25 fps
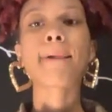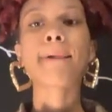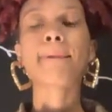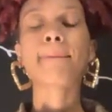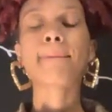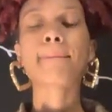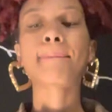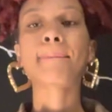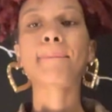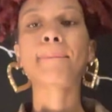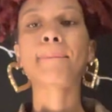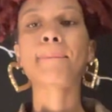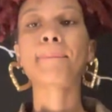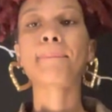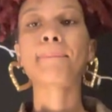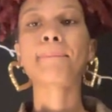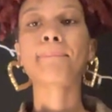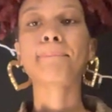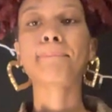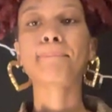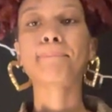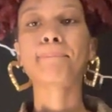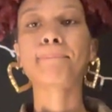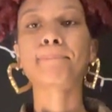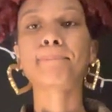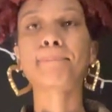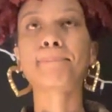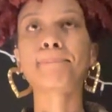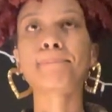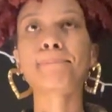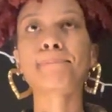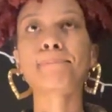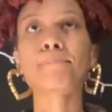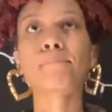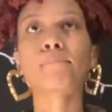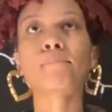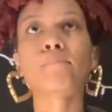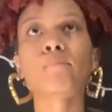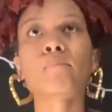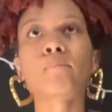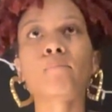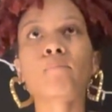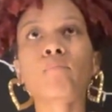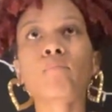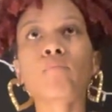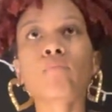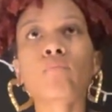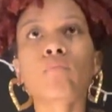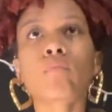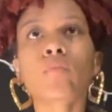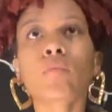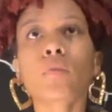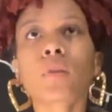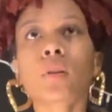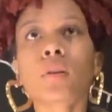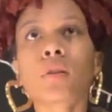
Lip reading: Nobody speaks.